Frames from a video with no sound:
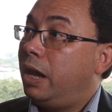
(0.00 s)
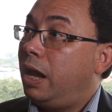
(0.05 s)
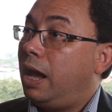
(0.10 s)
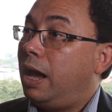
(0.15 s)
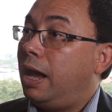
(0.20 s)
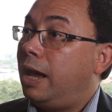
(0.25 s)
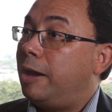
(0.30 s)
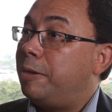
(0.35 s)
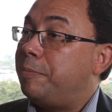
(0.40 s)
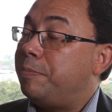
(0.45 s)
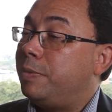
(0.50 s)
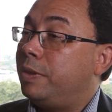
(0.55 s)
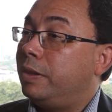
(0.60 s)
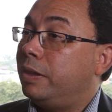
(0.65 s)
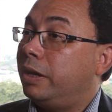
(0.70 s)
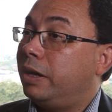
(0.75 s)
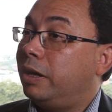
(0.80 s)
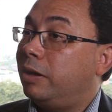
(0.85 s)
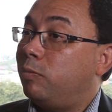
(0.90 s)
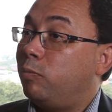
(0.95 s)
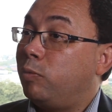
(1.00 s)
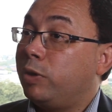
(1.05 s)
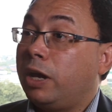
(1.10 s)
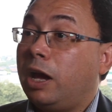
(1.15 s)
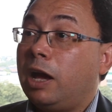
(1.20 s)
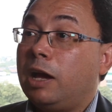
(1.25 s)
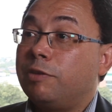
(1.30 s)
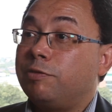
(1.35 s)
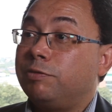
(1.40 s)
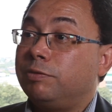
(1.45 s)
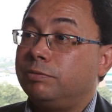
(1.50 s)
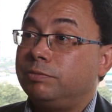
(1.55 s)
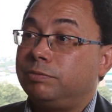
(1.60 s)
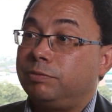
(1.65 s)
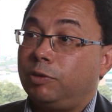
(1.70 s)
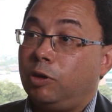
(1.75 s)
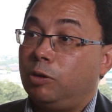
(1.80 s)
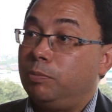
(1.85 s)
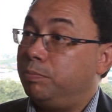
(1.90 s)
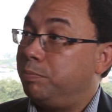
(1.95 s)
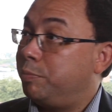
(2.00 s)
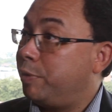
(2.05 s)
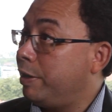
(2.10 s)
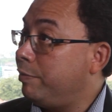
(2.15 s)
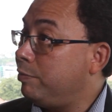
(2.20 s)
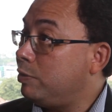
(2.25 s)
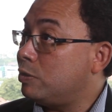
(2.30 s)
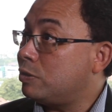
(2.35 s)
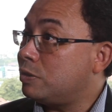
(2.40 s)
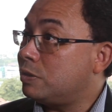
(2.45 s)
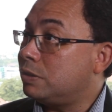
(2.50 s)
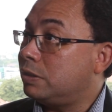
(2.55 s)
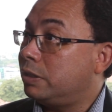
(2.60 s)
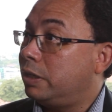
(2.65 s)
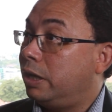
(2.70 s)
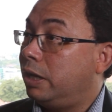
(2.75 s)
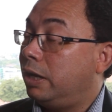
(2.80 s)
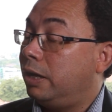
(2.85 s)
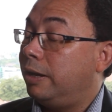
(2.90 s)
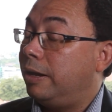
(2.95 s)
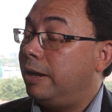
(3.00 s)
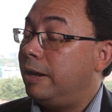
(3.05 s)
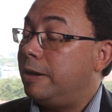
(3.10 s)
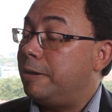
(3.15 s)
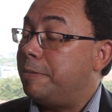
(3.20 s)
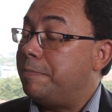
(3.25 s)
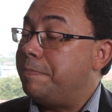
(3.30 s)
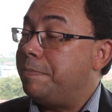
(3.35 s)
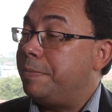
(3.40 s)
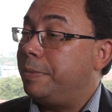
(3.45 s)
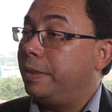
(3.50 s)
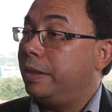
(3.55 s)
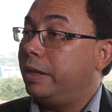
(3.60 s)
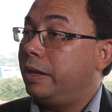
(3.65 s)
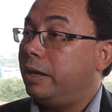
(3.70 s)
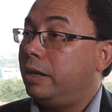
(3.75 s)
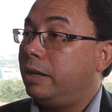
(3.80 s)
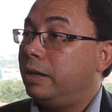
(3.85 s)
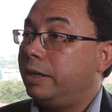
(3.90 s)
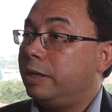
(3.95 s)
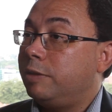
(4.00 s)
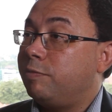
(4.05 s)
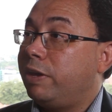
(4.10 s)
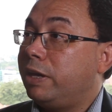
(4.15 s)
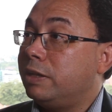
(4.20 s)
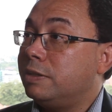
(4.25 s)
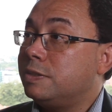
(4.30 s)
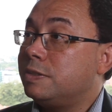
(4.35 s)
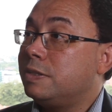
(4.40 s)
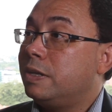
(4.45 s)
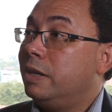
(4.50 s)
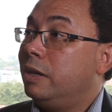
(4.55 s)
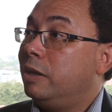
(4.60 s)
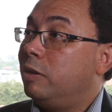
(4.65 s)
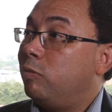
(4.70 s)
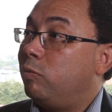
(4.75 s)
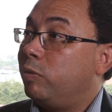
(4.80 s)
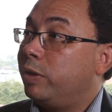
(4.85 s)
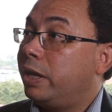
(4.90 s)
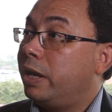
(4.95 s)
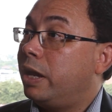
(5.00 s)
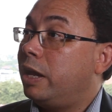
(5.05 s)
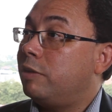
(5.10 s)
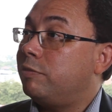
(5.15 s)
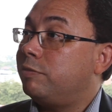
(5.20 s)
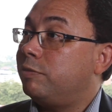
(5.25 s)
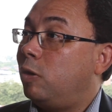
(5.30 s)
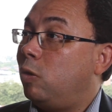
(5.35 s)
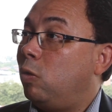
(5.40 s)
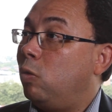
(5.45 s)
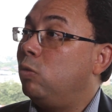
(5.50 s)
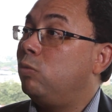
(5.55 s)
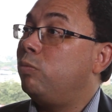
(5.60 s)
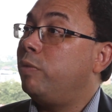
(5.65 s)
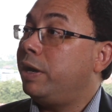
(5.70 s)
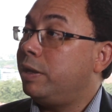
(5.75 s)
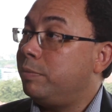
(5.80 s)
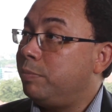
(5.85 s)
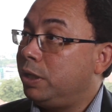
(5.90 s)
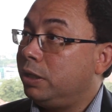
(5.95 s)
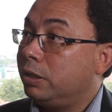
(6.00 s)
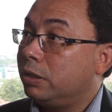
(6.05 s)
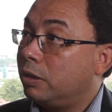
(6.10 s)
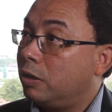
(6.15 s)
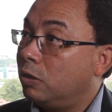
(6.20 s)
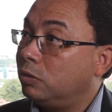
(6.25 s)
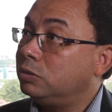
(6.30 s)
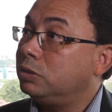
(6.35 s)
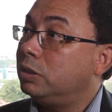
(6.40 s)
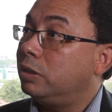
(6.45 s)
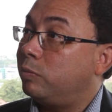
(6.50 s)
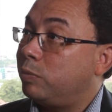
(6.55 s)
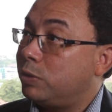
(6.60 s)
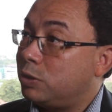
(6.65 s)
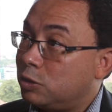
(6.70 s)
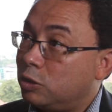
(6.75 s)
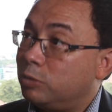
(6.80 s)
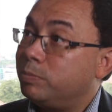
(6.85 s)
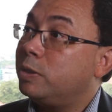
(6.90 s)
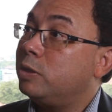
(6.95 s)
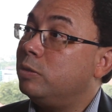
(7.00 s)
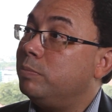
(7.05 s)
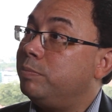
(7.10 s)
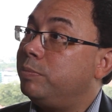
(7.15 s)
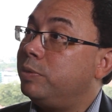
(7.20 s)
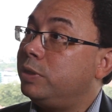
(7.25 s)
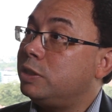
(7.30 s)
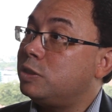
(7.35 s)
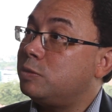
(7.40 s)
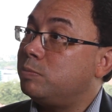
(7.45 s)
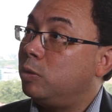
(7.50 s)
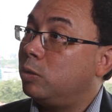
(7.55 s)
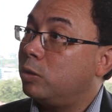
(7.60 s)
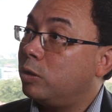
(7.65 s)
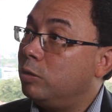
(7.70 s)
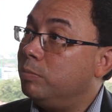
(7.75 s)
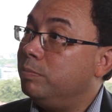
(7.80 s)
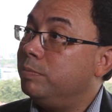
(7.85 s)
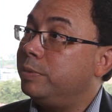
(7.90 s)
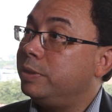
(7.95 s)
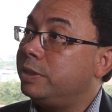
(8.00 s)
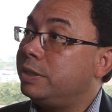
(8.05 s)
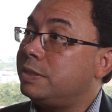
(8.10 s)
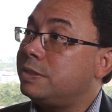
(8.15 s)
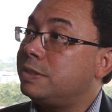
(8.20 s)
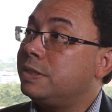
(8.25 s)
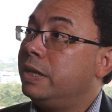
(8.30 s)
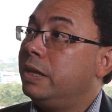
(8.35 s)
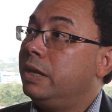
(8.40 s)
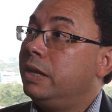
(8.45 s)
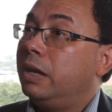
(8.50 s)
Um, uh, we have from previous uh, um, uh, events, we have already been in contact with some companies, more companies,